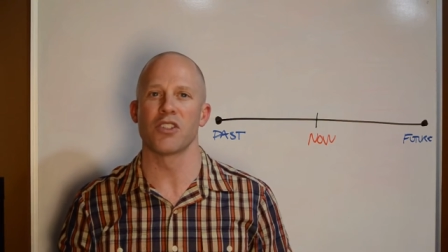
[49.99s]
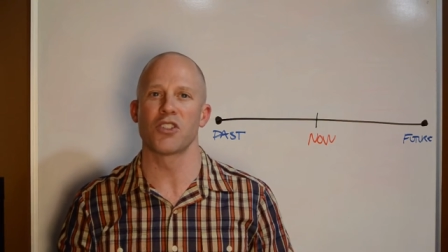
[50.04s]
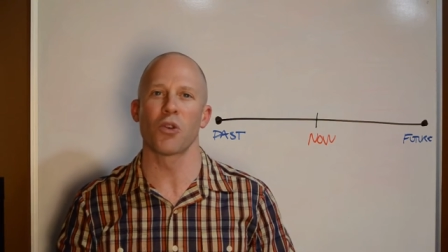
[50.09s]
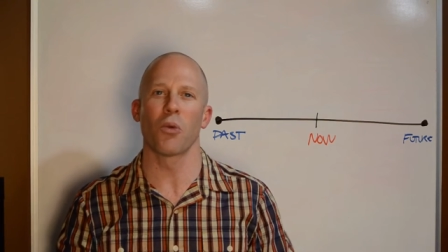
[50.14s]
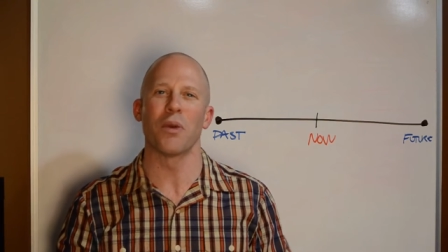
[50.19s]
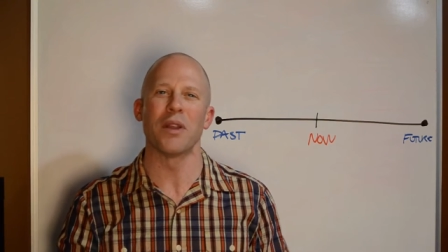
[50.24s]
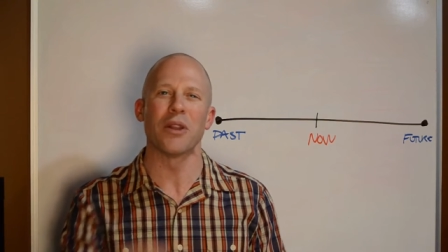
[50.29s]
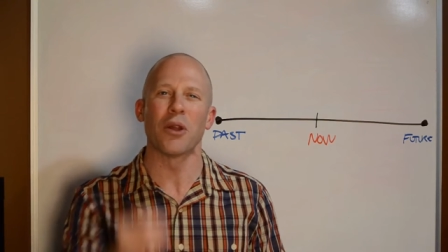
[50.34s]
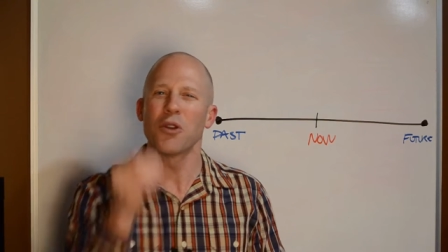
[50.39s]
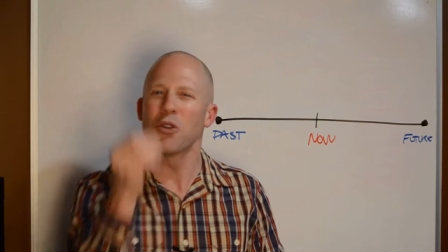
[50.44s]
So
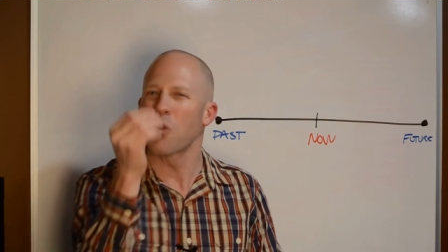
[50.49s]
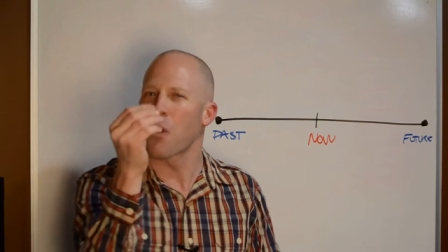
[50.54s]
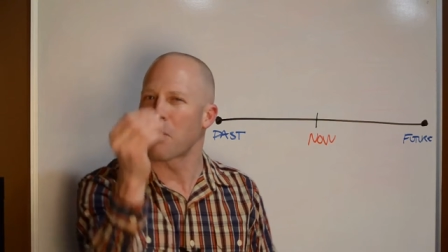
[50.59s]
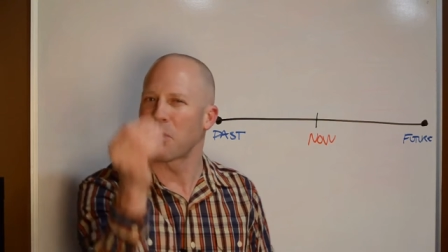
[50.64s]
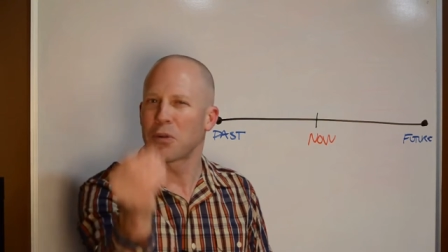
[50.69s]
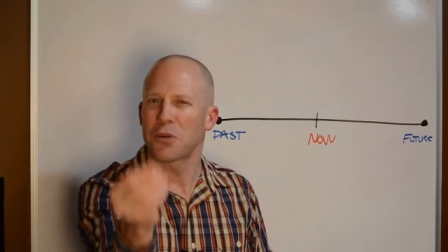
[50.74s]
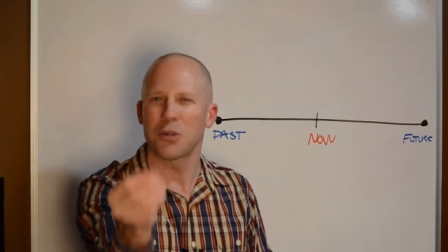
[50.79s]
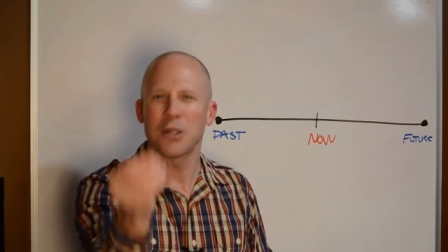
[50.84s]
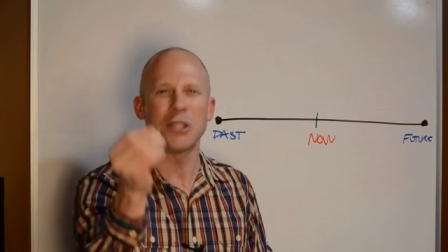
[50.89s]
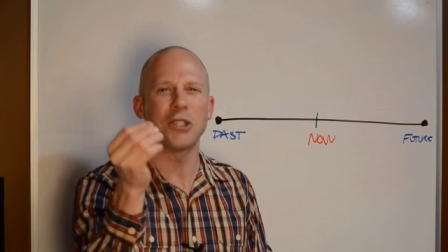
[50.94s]
we learn to
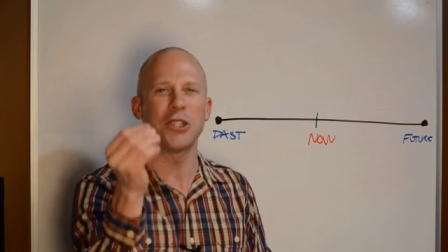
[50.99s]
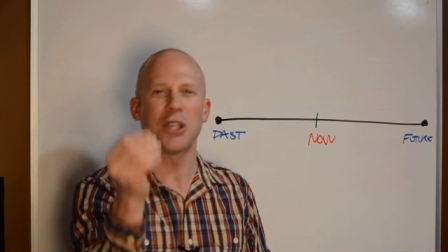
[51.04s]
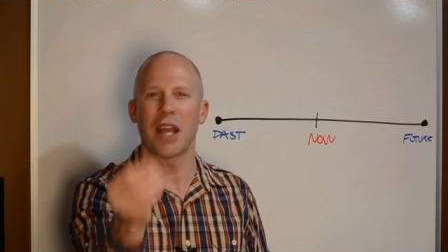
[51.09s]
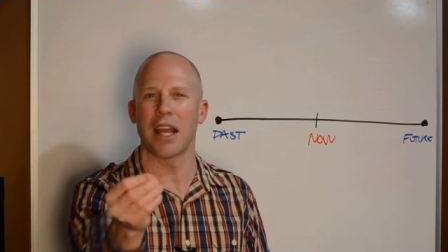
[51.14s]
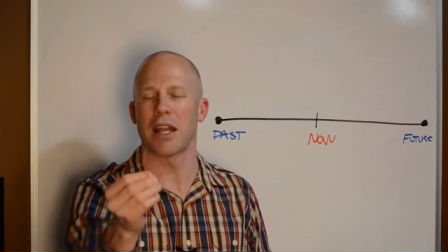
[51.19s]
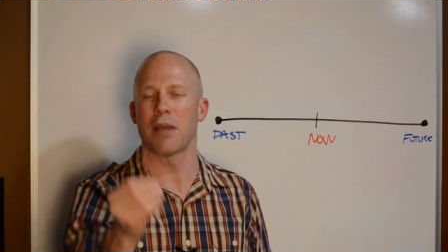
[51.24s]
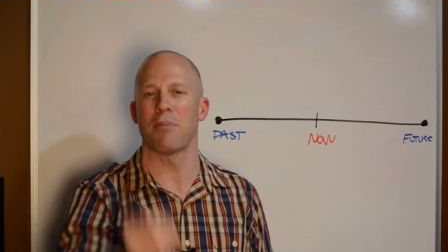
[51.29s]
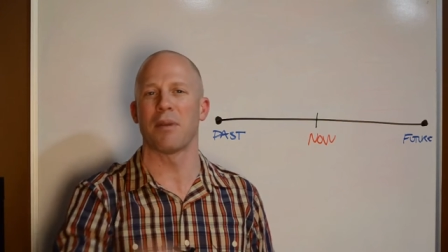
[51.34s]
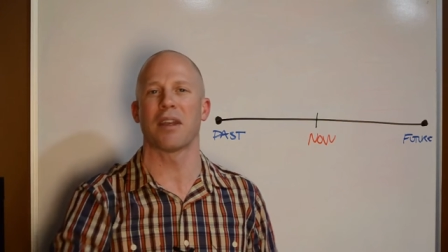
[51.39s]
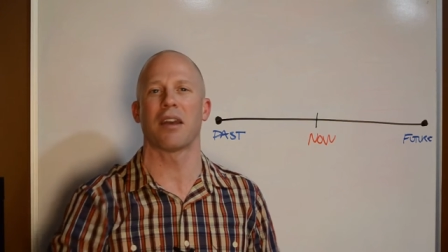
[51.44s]

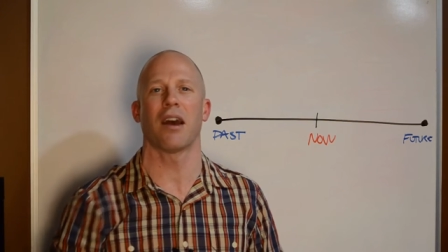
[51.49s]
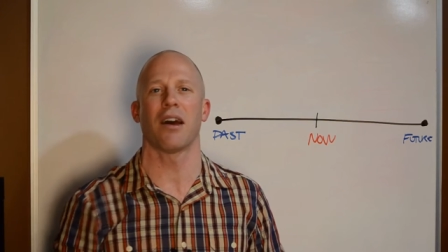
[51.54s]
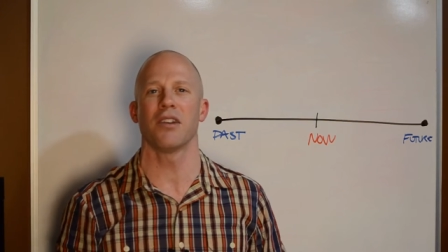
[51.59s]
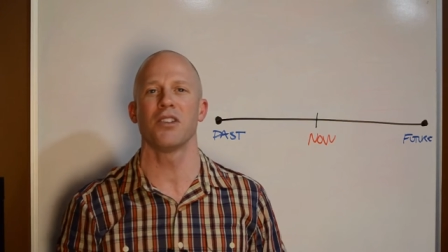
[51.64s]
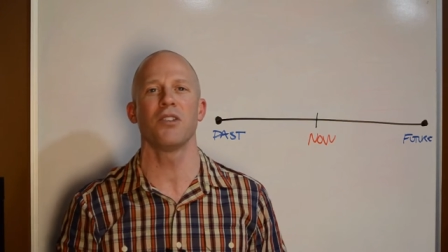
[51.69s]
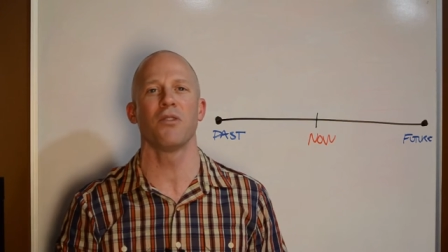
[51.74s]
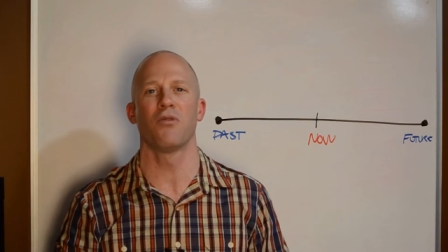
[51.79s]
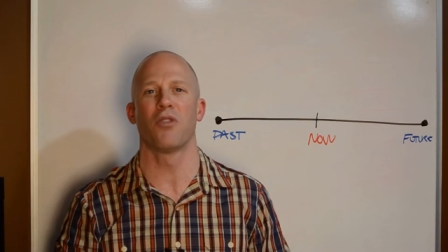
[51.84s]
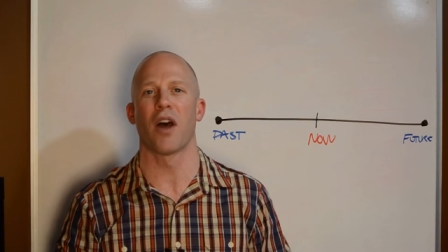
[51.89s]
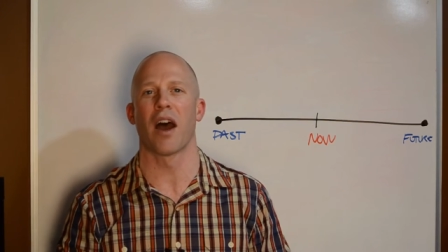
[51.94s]
appreciate it
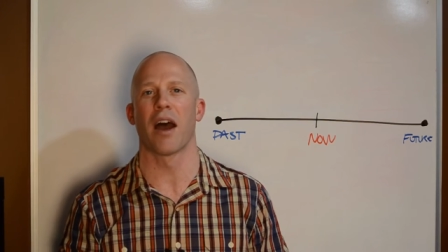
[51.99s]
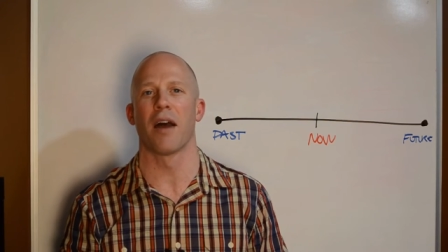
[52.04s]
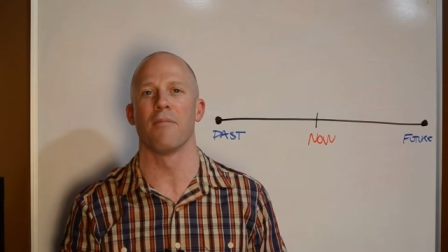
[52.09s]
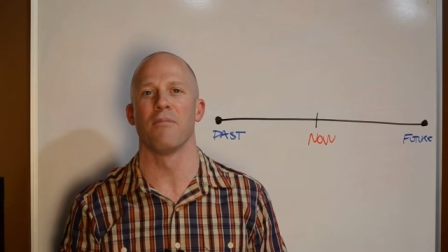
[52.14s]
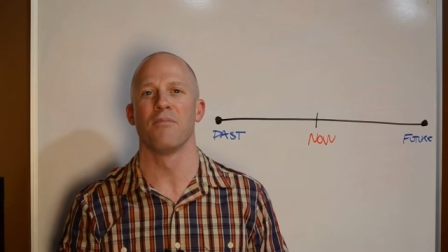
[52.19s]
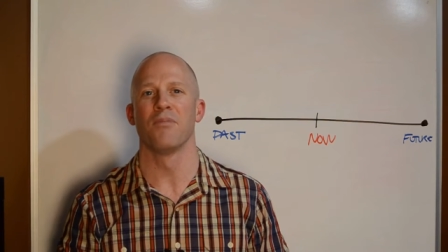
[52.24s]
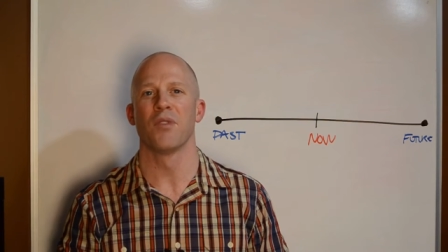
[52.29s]
because of that.